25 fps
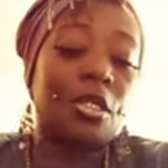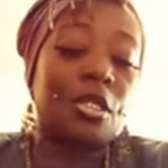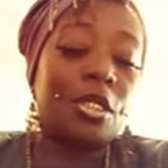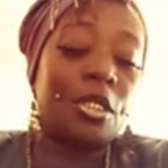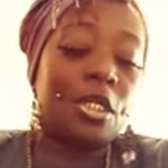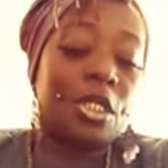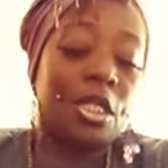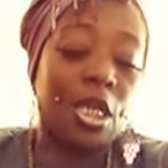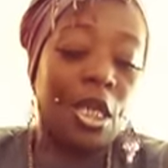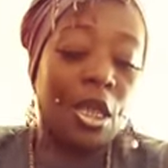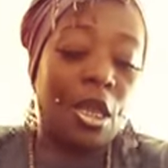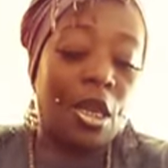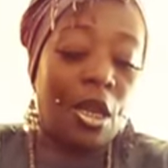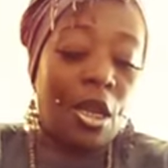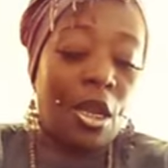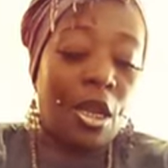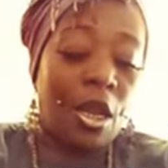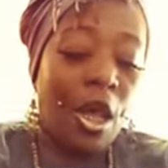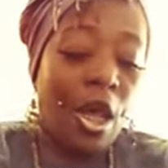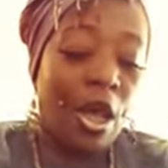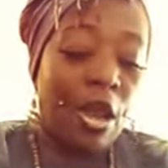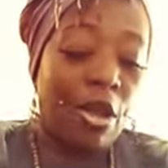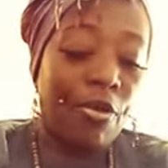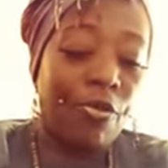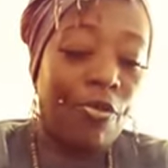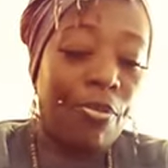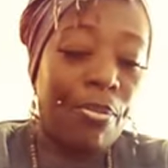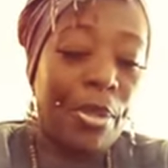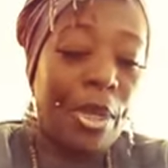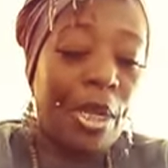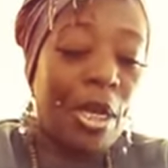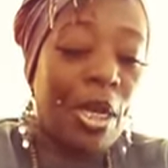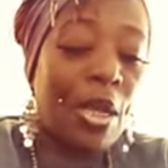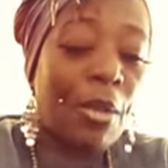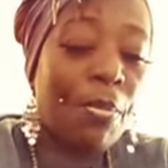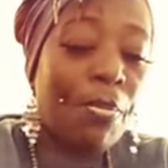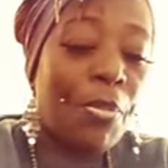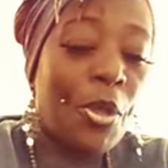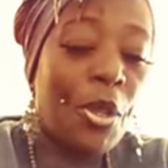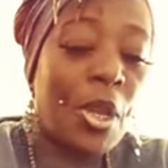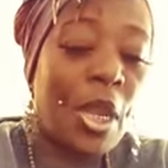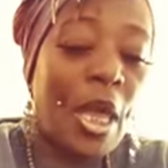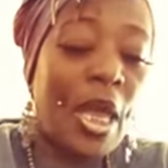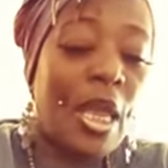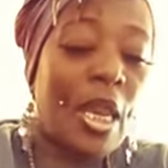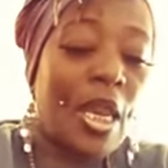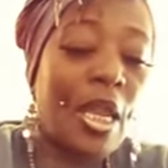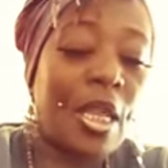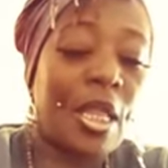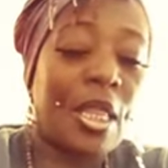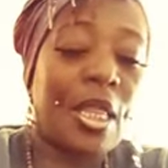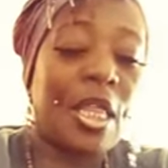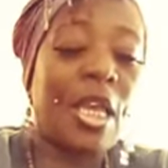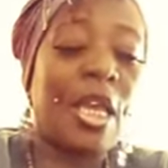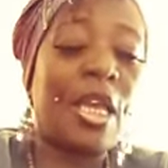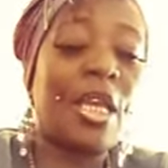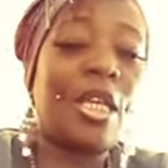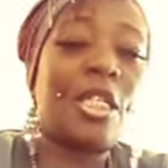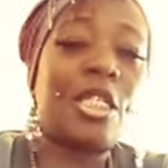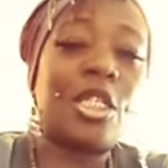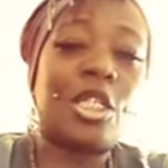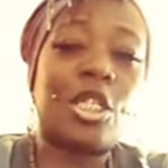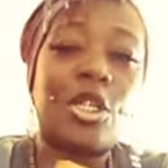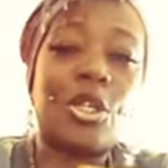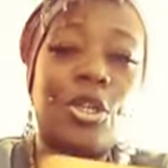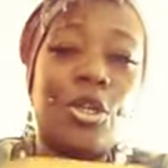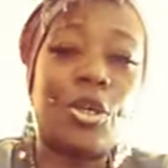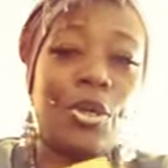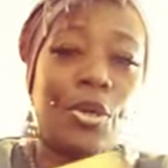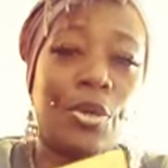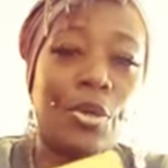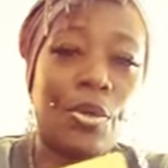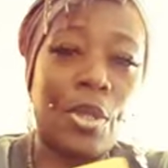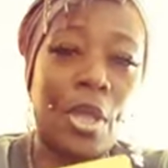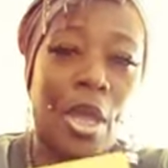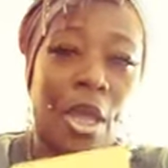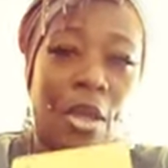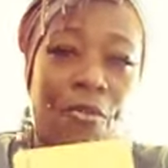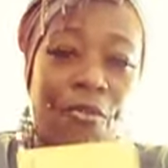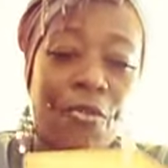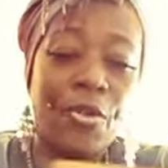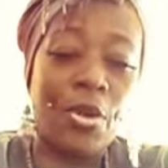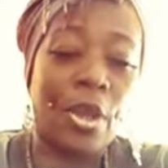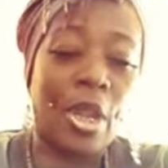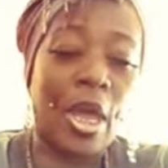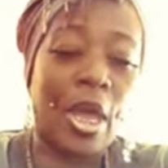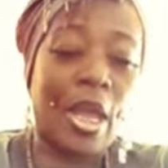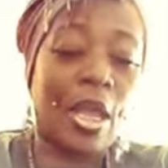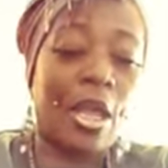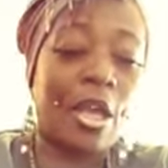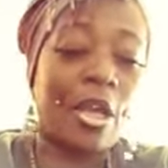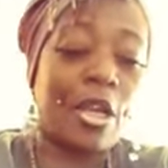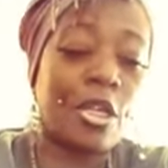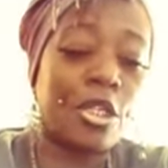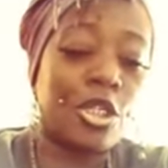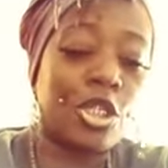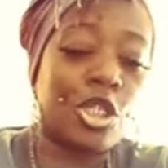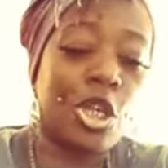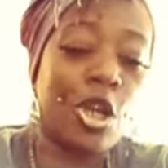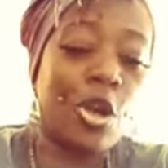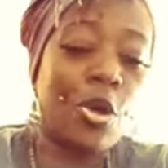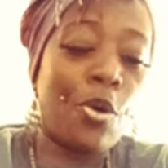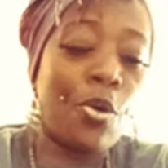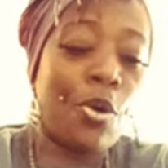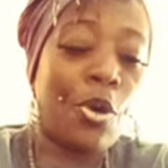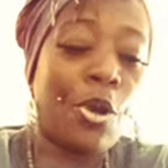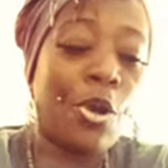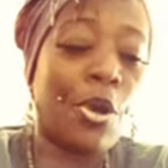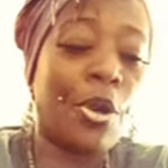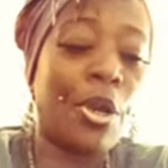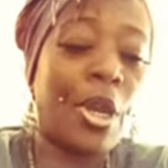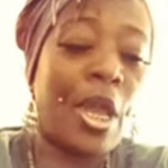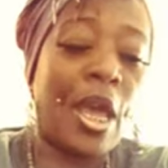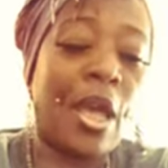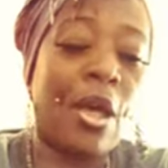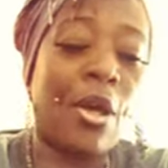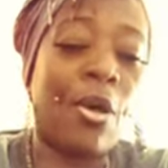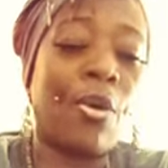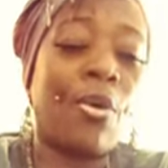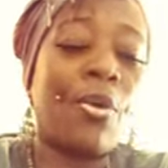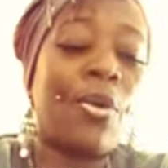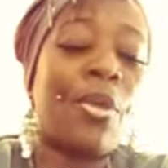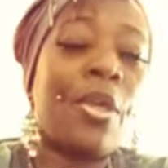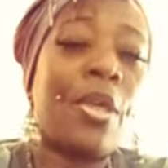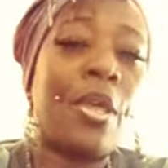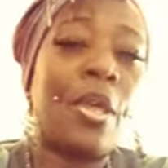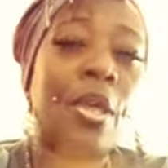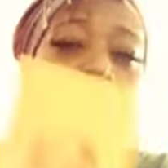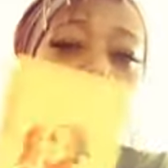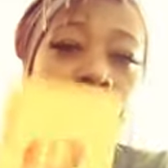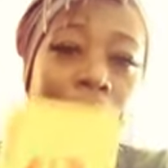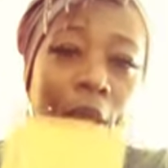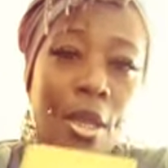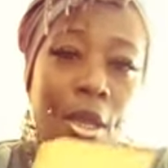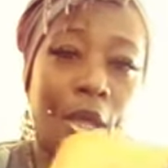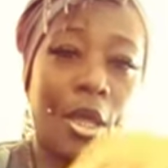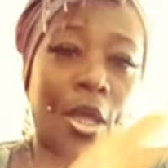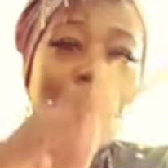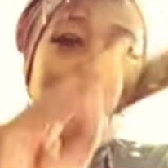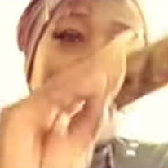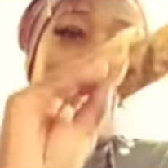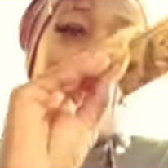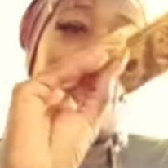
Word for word: did a lot of manipulating things to you. They feel like a joker now. Uh,